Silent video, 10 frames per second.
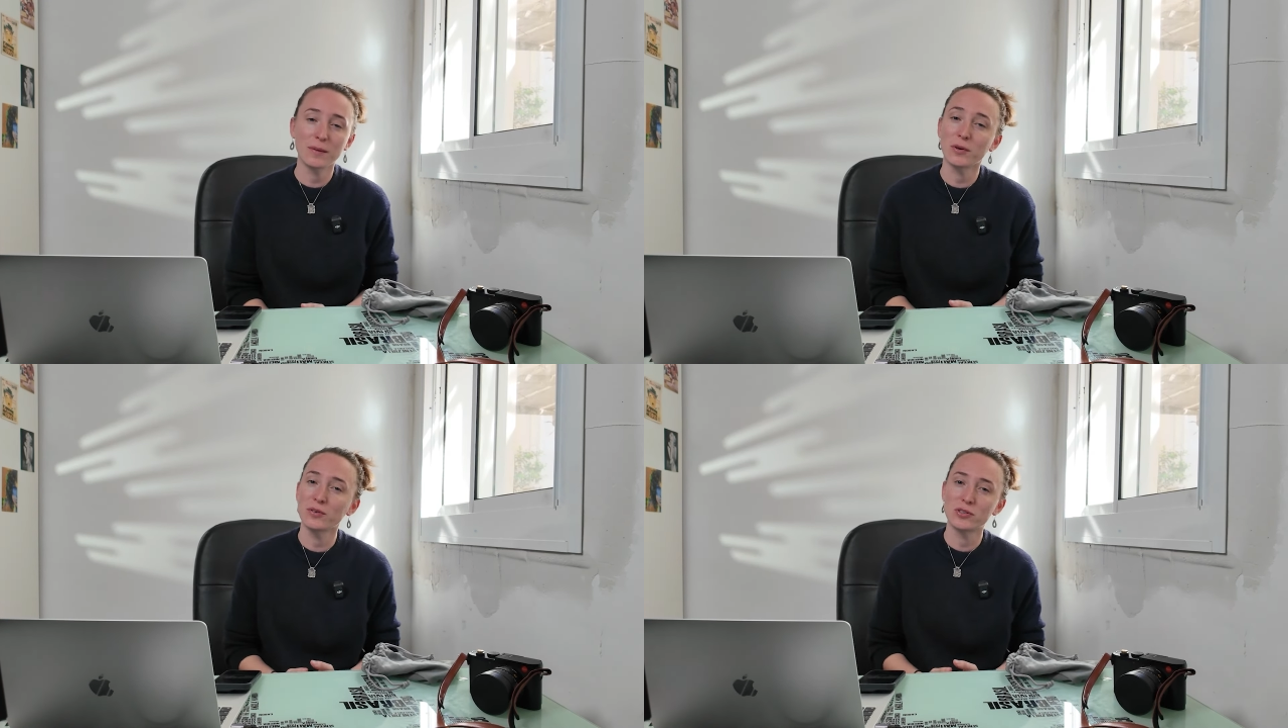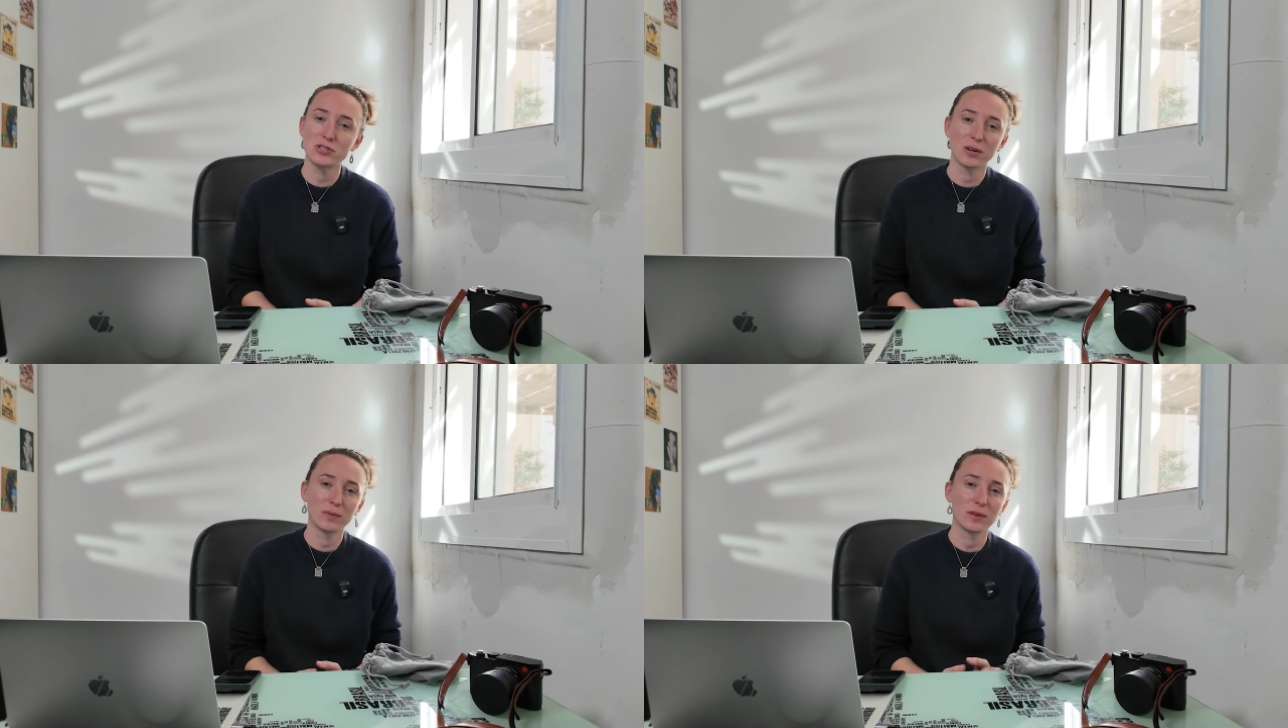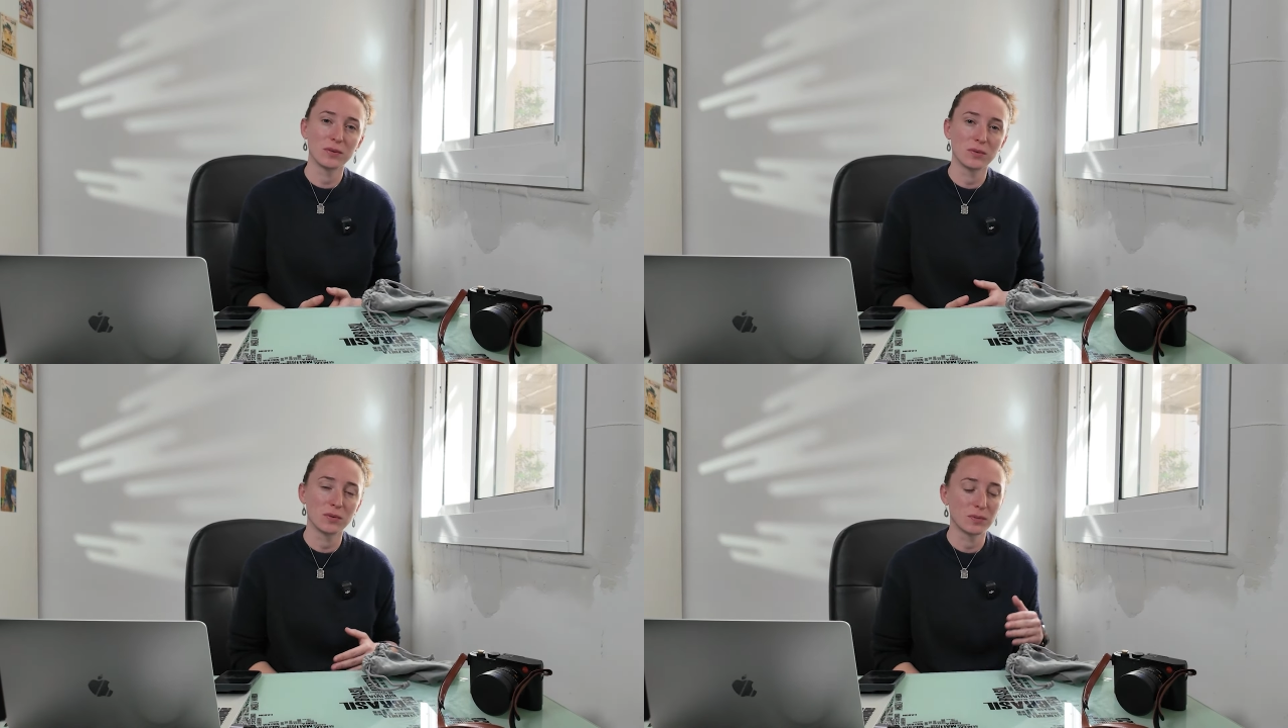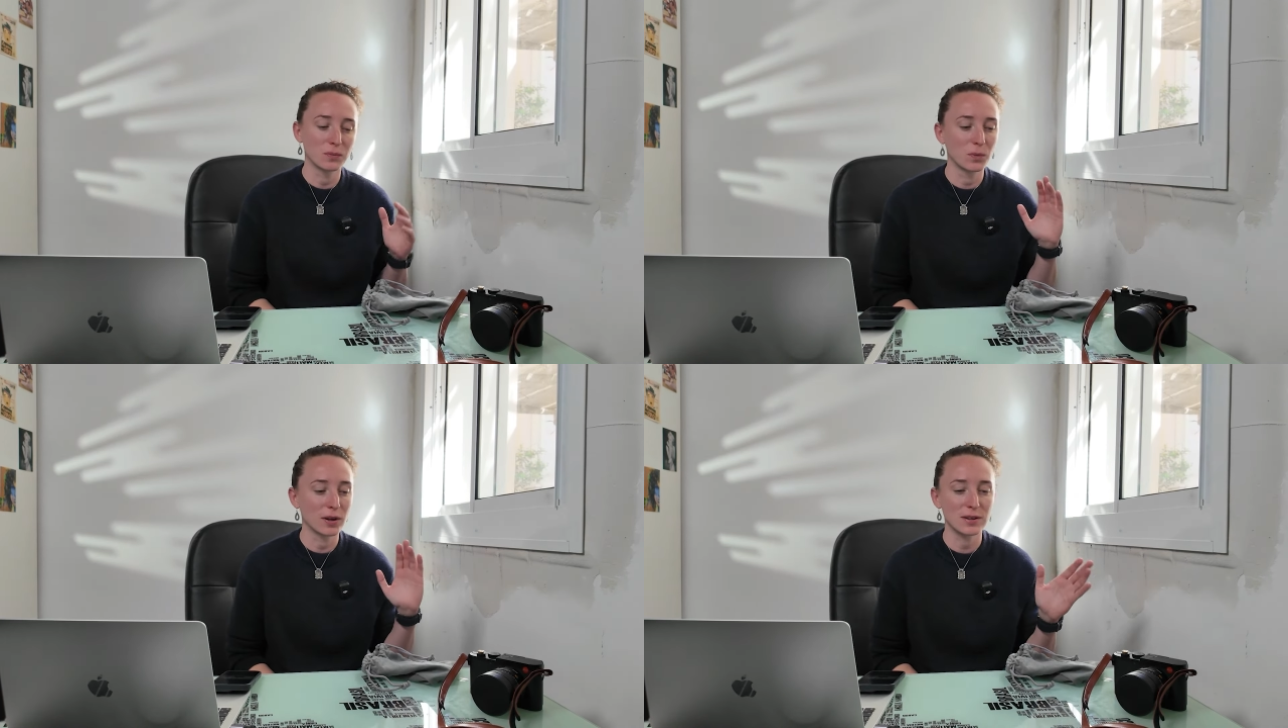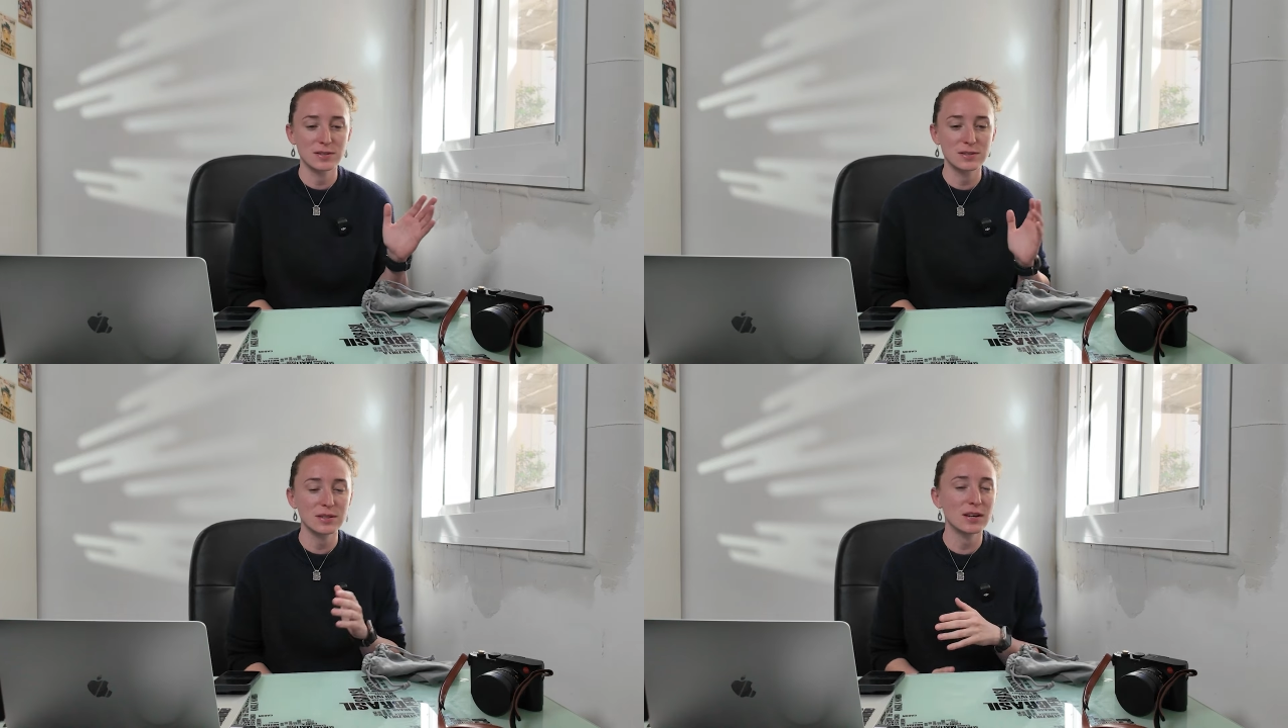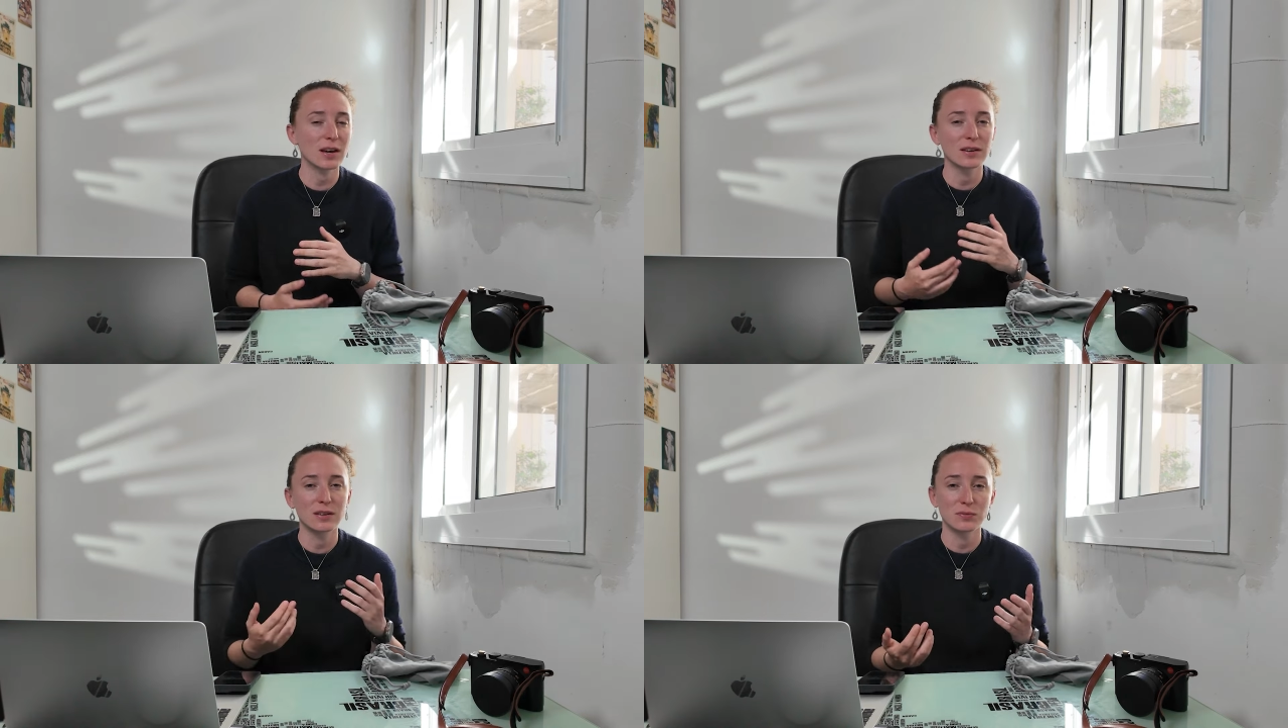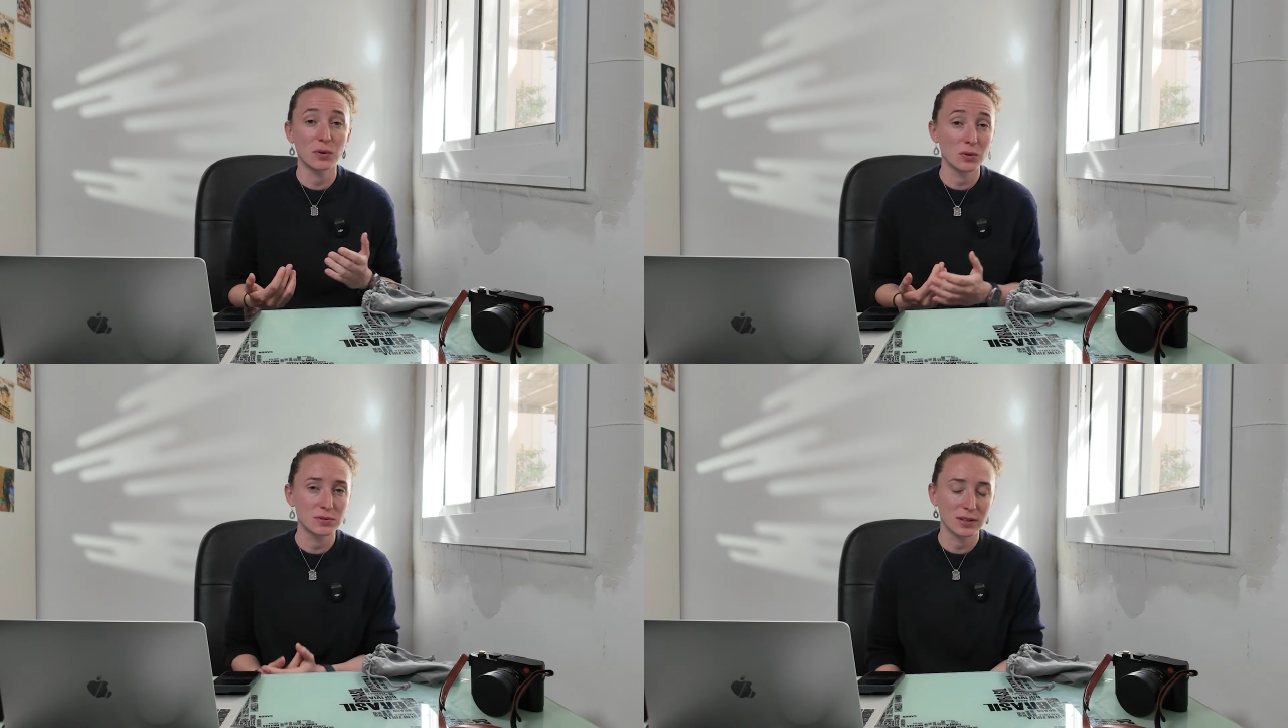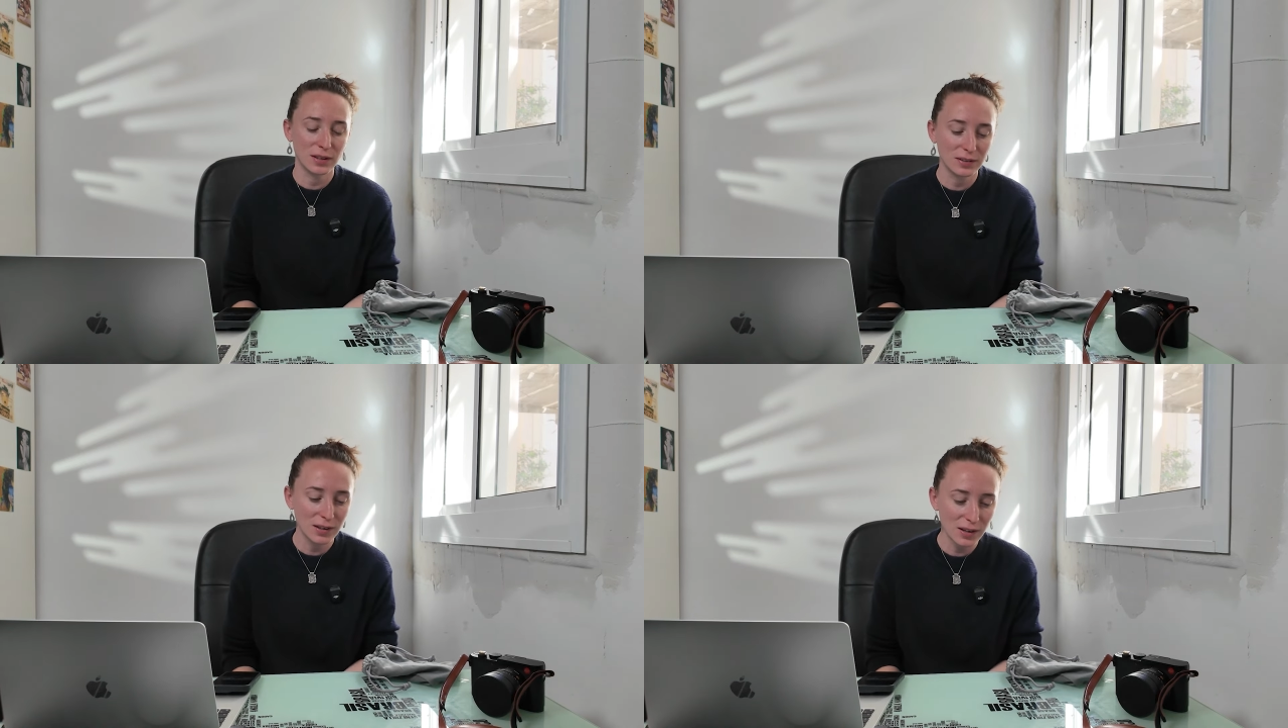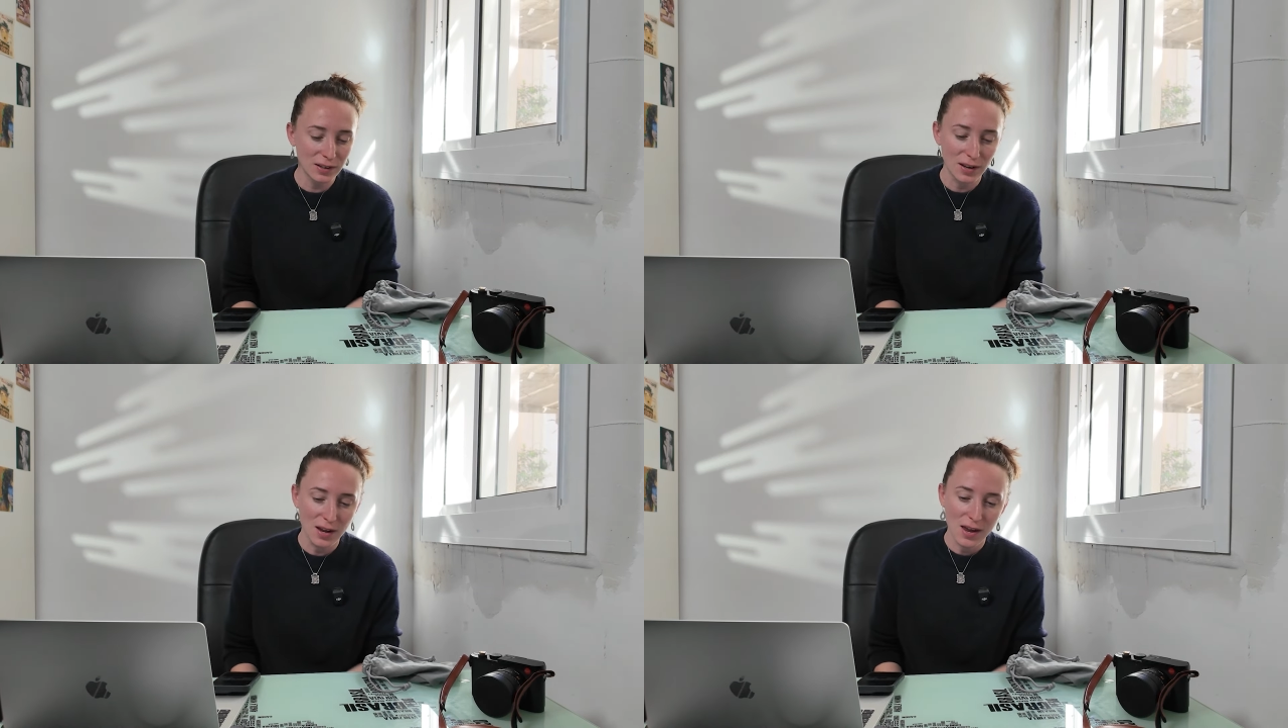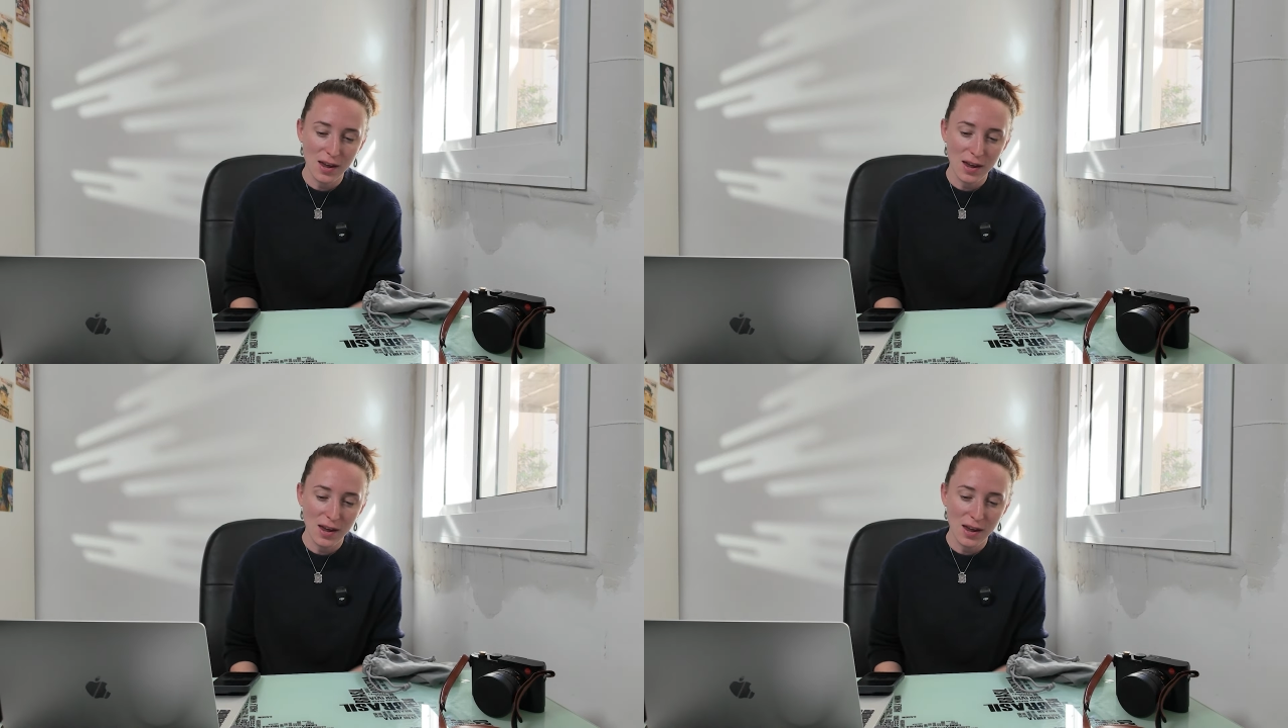I'm going to share with you what I see and the photos that I take.